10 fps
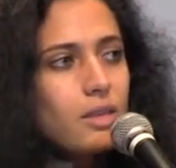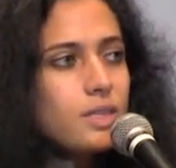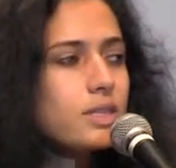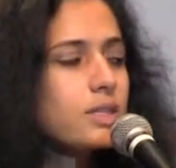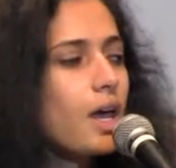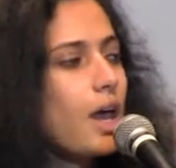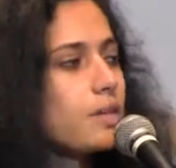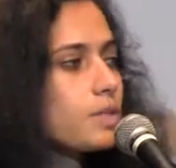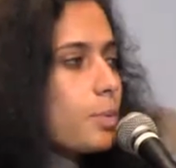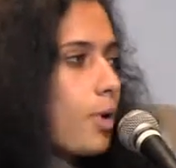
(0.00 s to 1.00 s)
This is
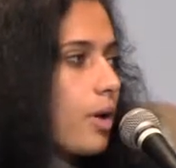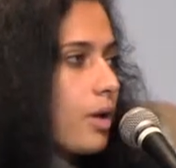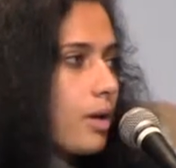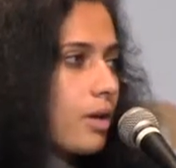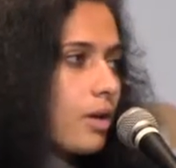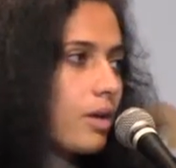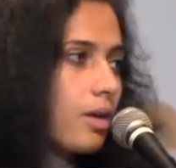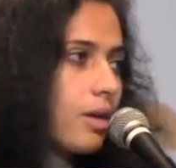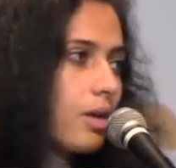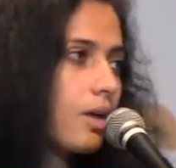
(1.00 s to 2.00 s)
diaspora.
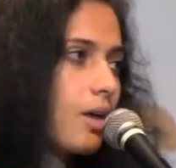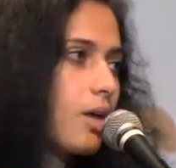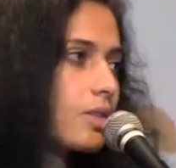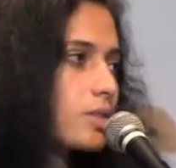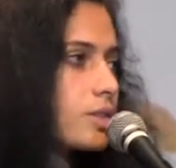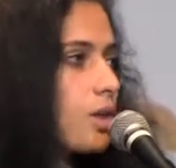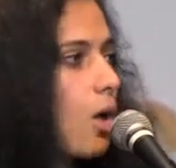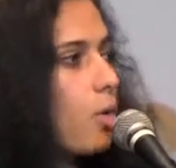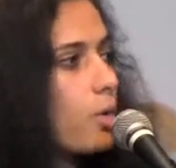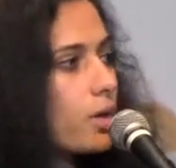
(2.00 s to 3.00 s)
This is
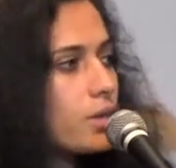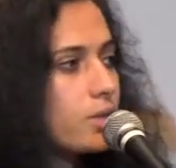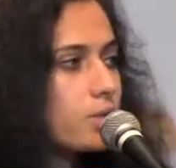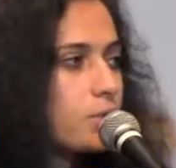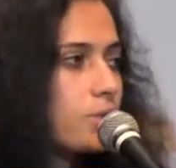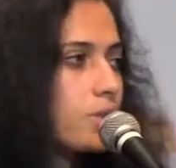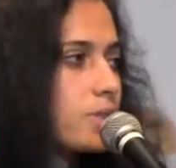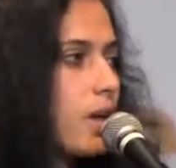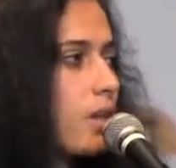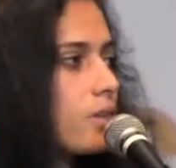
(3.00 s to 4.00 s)
always through the
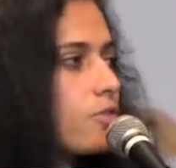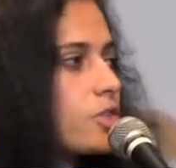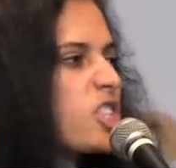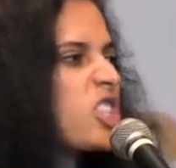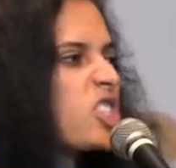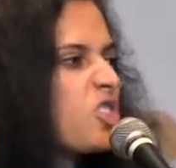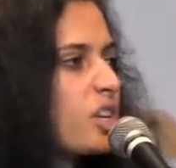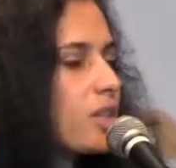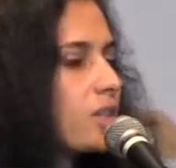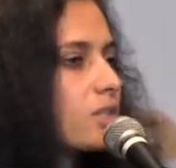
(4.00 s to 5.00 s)
television
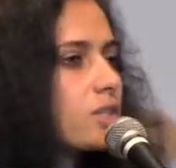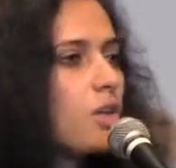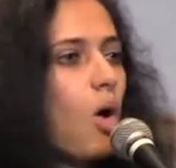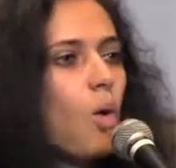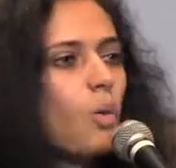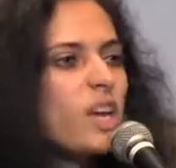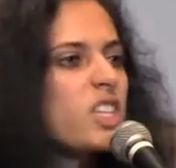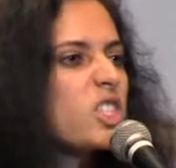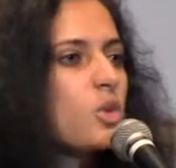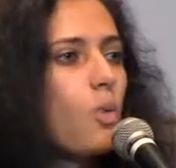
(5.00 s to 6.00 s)
screen. This is
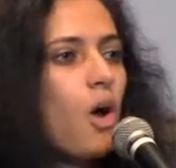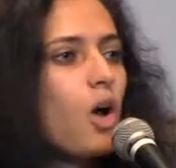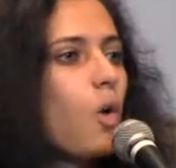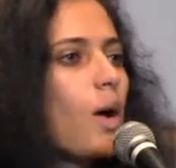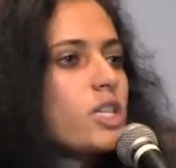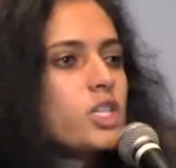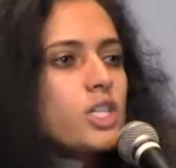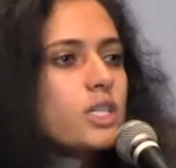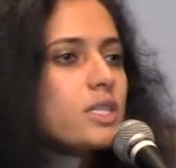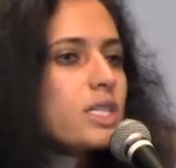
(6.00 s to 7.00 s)
always the wrong
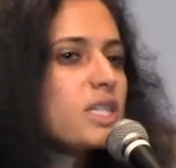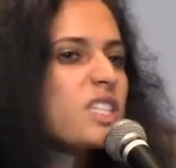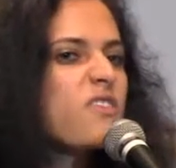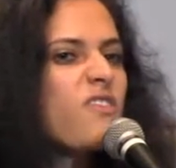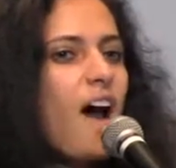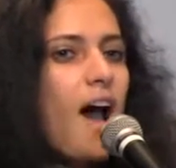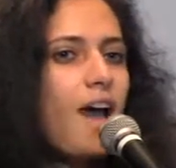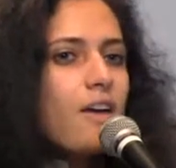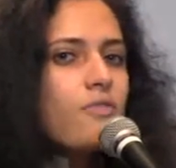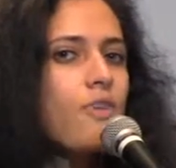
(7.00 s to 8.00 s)
question. This is
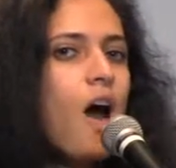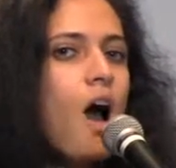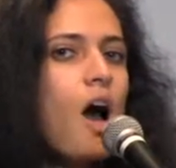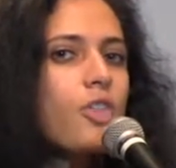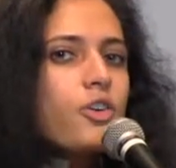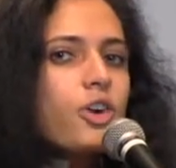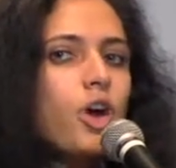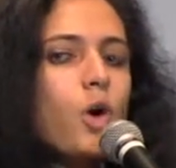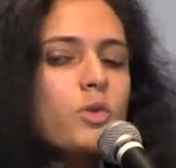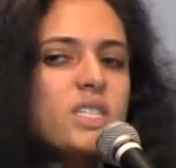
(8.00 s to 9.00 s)
five other
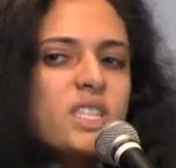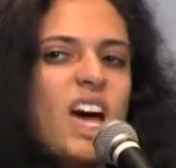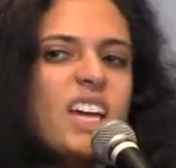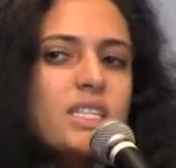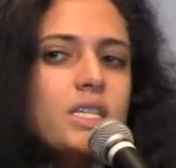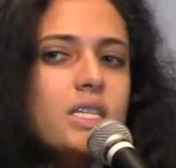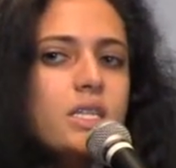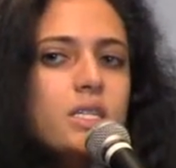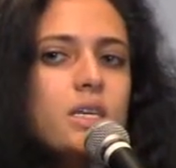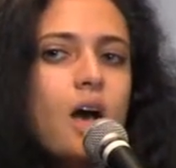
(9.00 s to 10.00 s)
coastlines. This
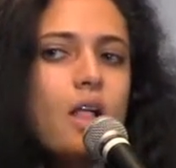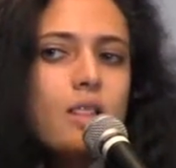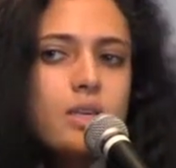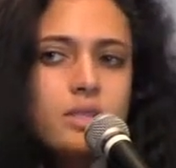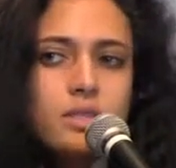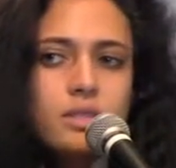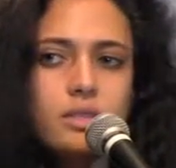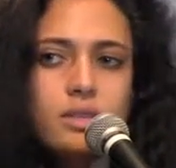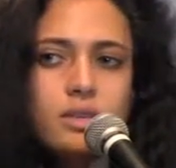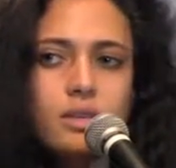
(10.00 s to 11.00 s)
is
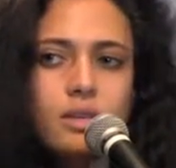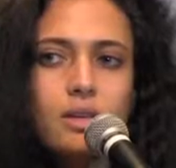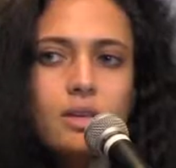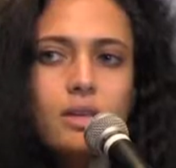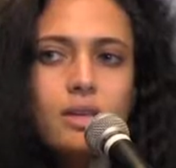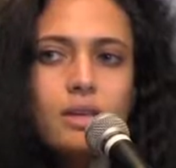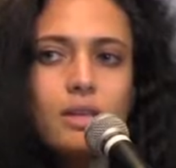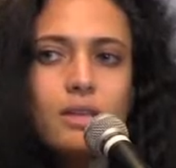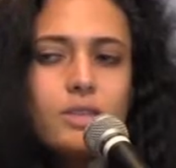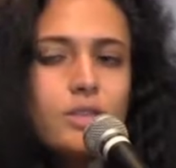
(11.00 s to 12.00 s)
gutless.
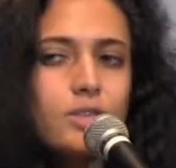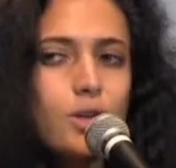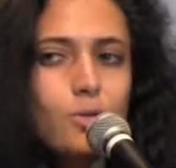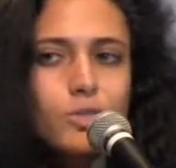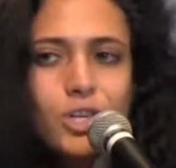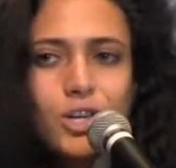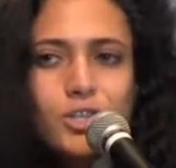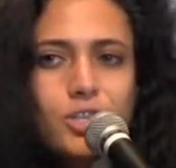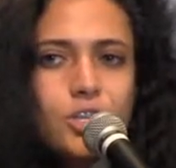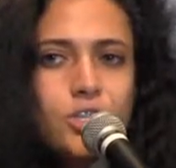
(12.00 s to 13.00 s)
This is don't
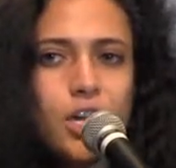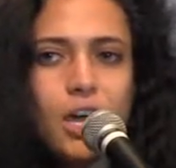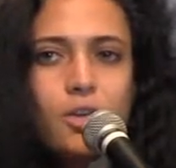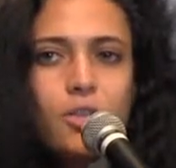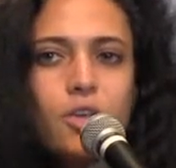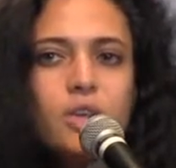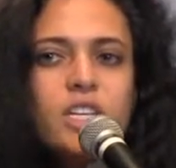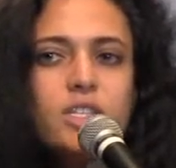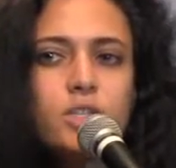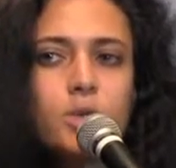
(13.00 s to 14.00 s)
change the channel. The
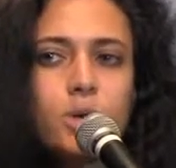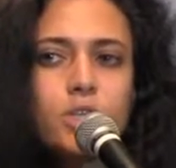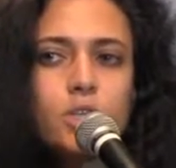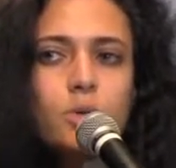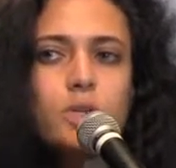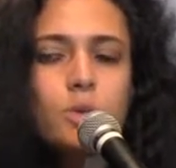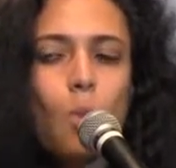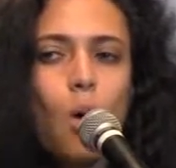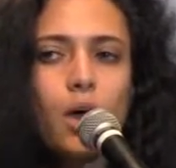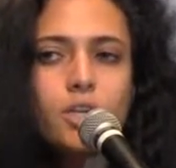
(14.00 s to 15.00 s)
least you can do
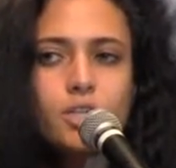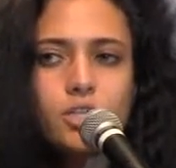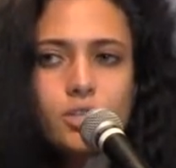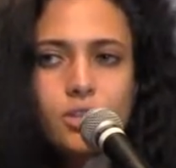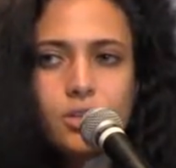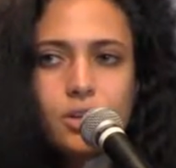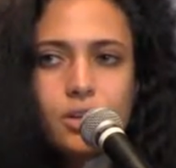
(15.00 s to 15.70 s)
is watch.